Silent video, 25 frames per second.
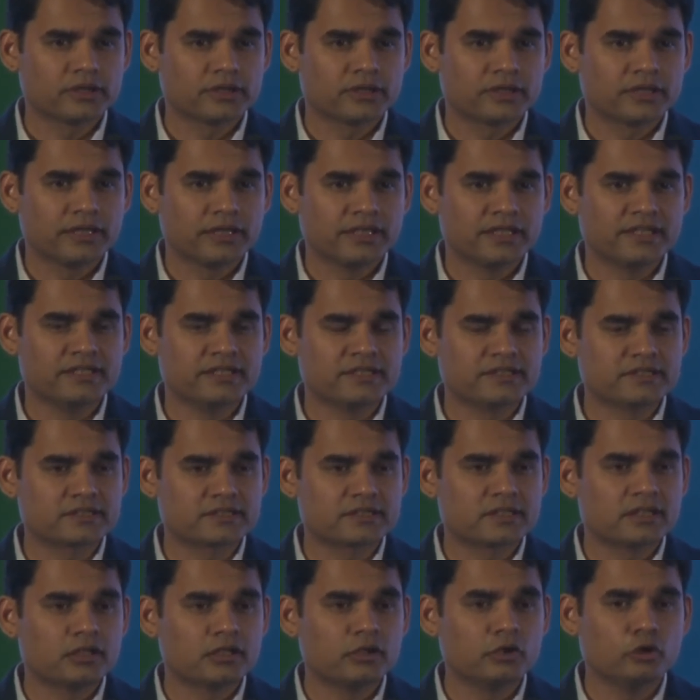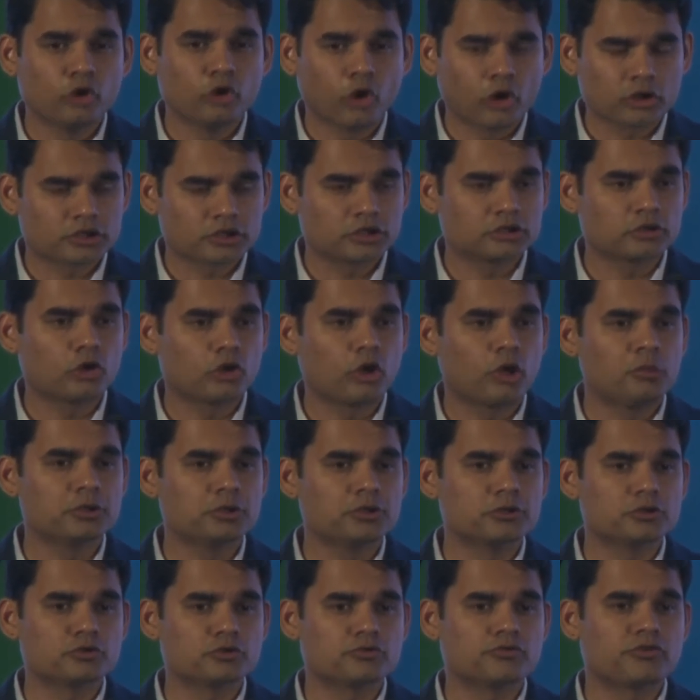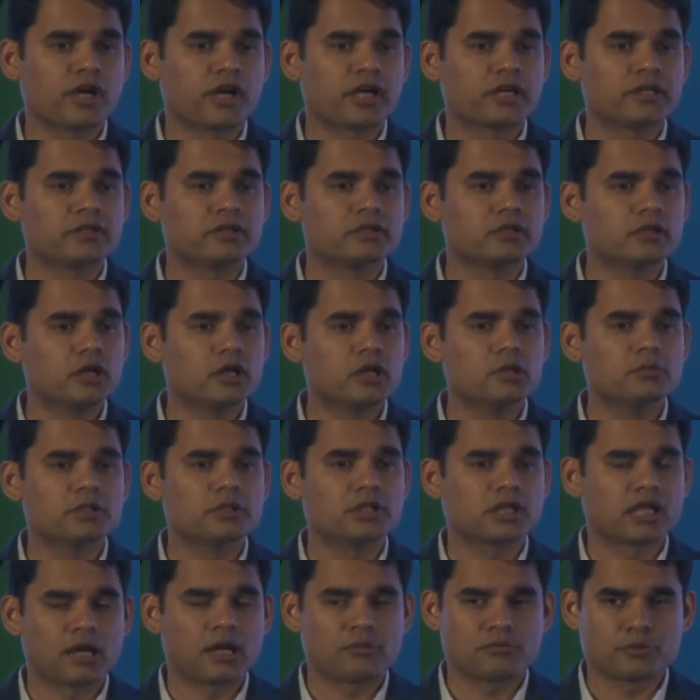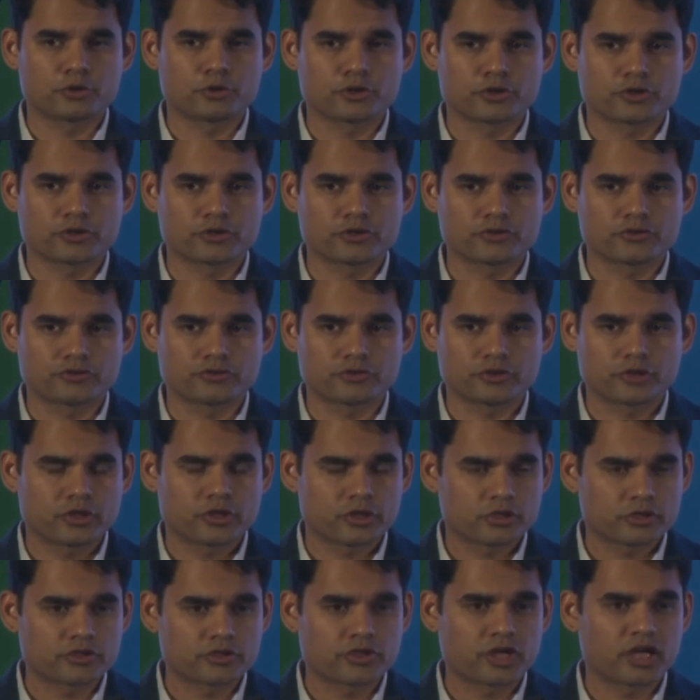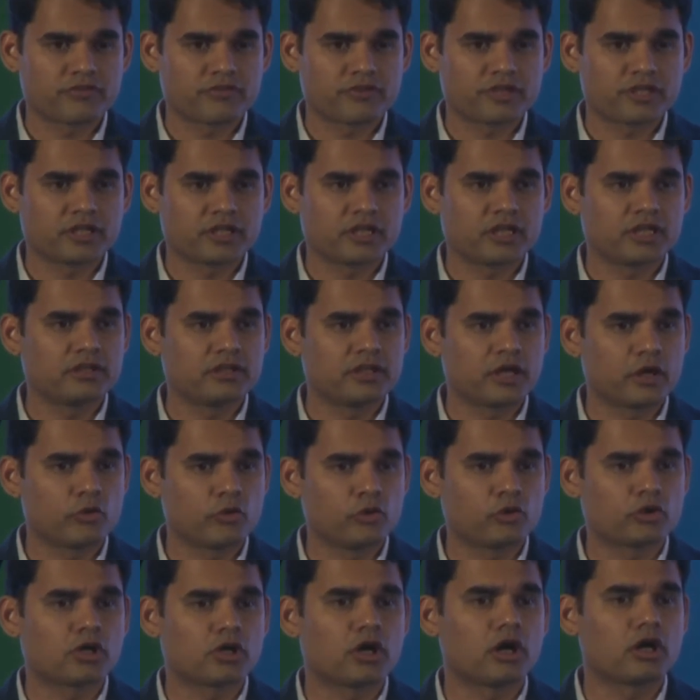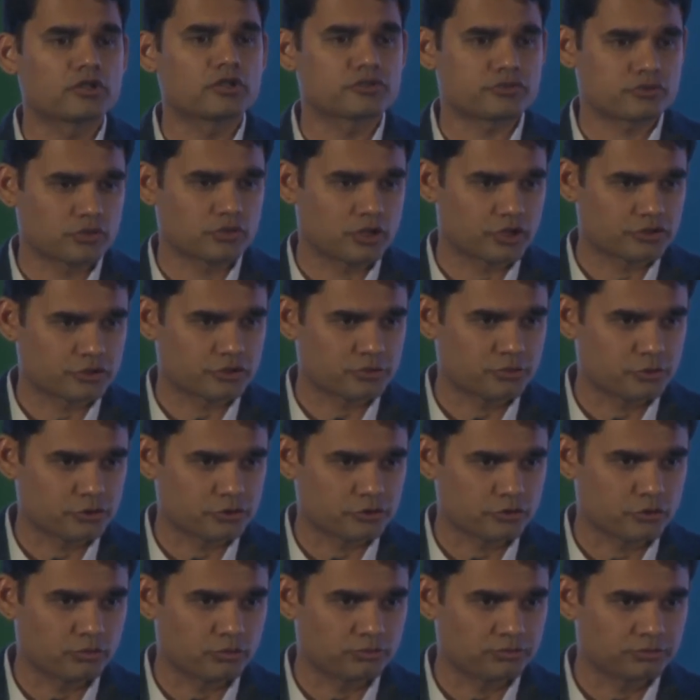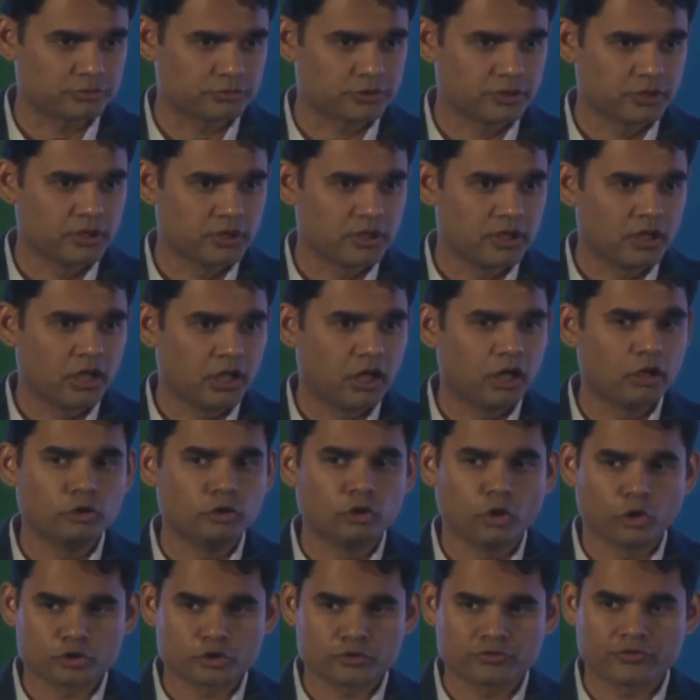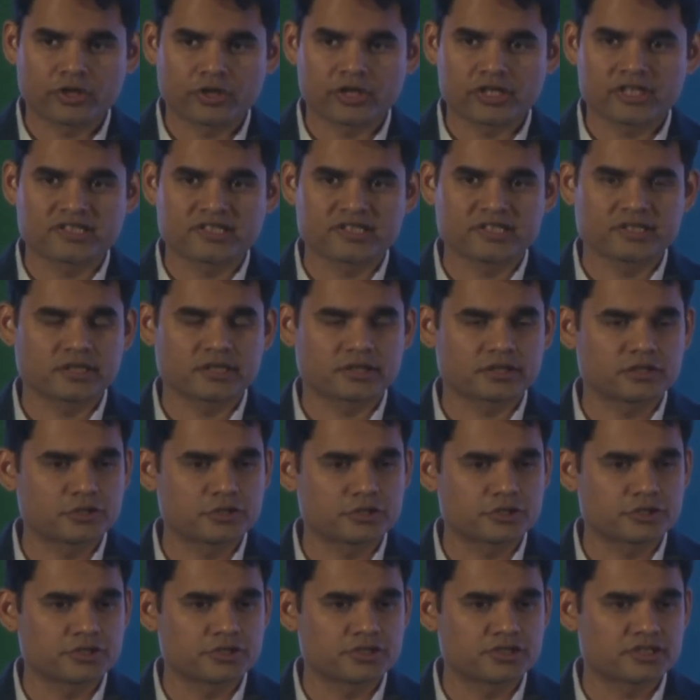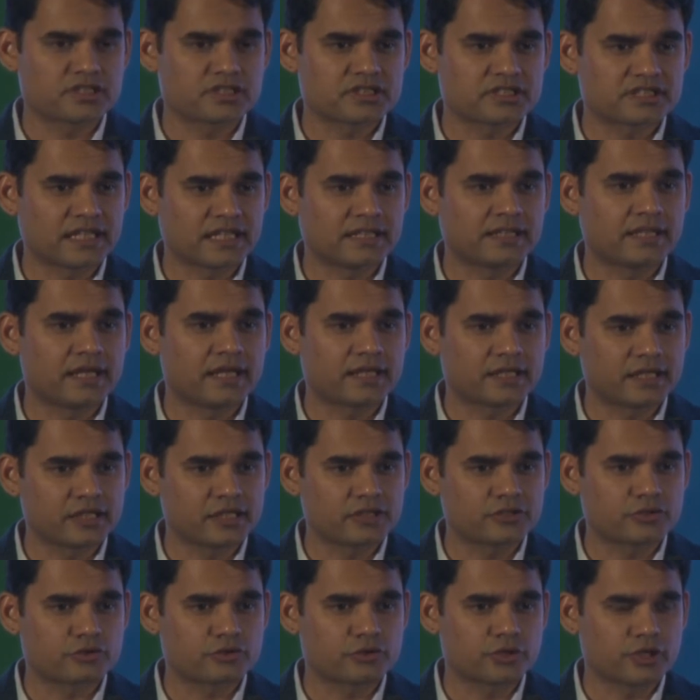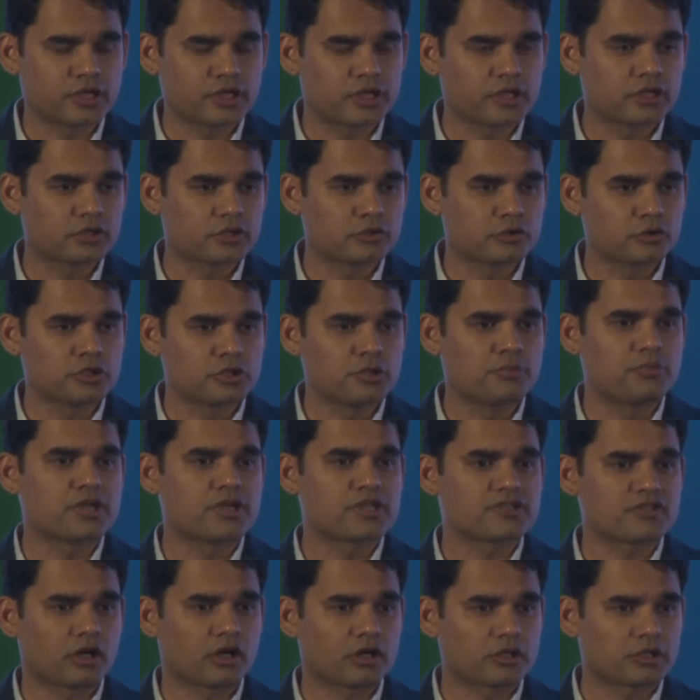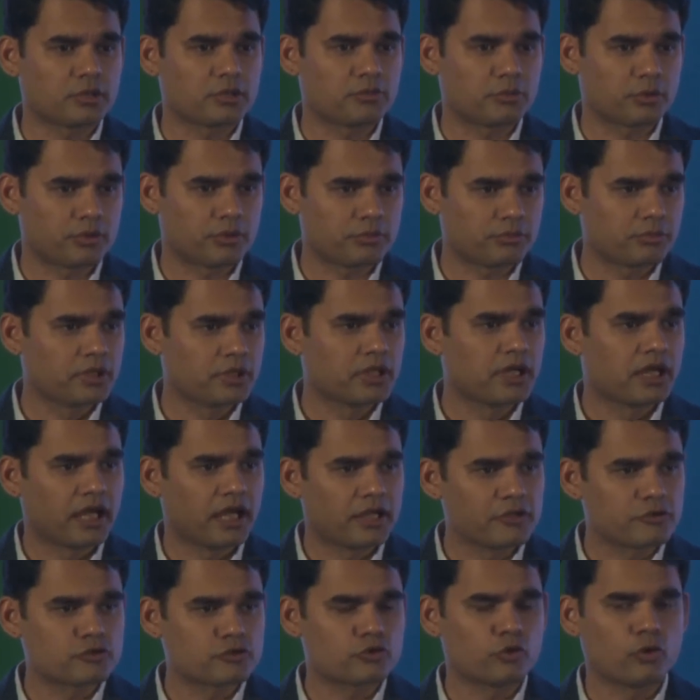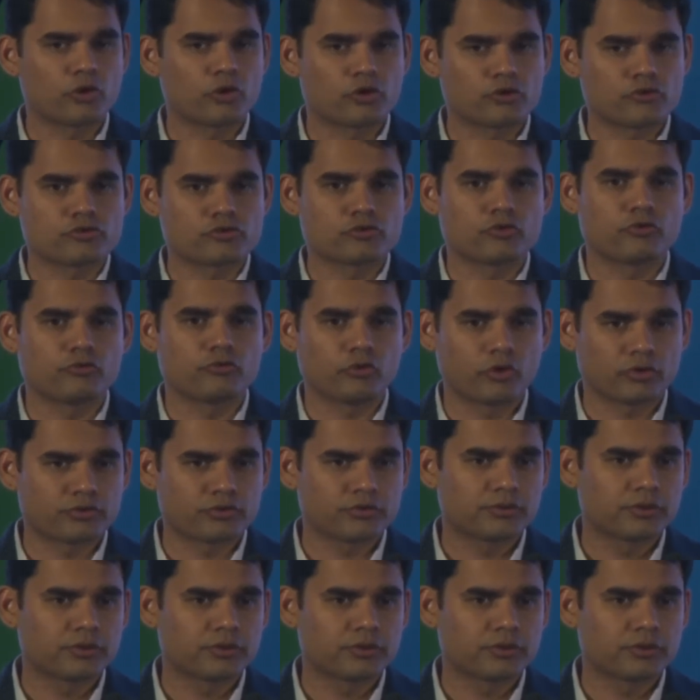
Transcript: It is not uncommon to find UrbanClap beauticians driving in their own cars to customers' home. A lot of our AC technicians send their kids today to DPS Arkepuram, and so on and so forth.